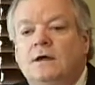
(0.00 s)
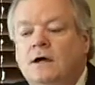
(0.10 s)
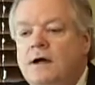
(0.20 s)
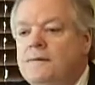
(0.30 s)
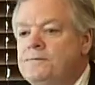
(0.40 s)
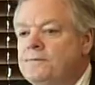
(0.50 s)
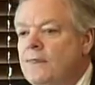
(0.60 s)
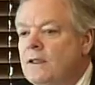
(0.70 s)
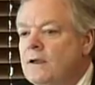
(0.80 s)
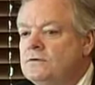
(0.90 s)
to
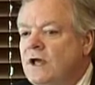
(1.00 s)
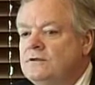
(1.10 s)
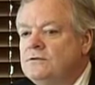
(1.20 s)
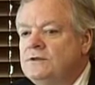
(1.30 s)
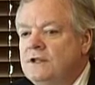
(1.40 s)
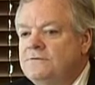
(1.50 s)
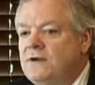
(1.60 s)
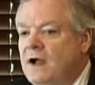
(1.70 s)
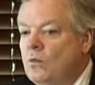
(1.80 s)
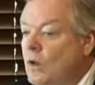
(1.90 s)

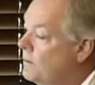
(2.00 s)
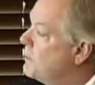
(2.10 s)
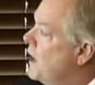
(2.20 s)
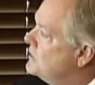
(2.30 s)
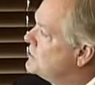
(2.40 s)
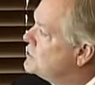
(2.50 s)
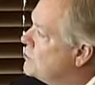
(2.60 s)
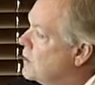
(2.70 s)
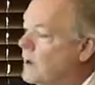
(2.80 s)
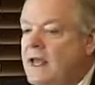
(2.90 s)
identify what projects were,